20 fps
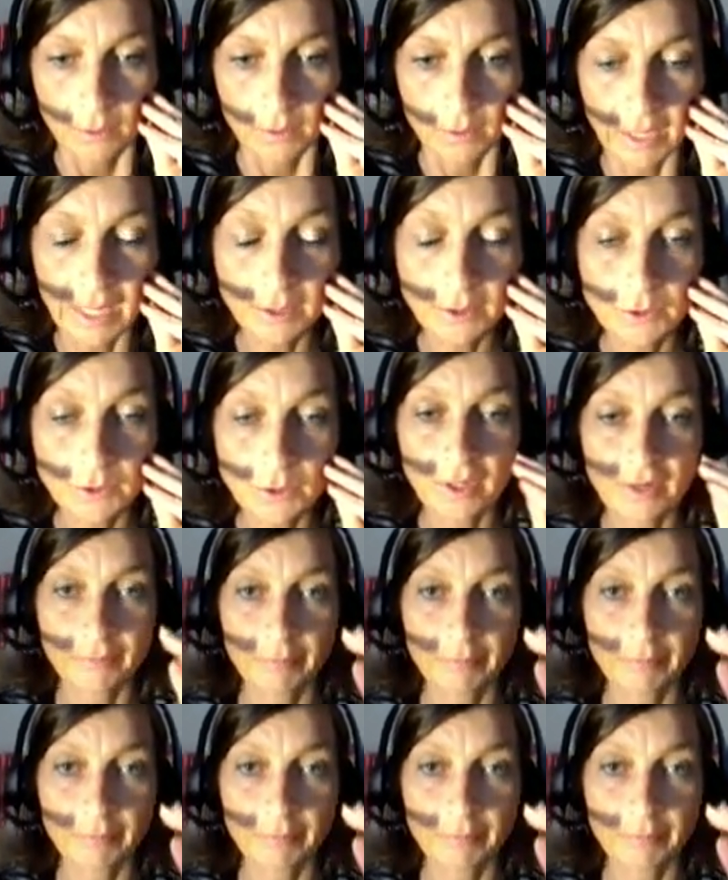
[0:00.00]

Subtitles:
Okay, so you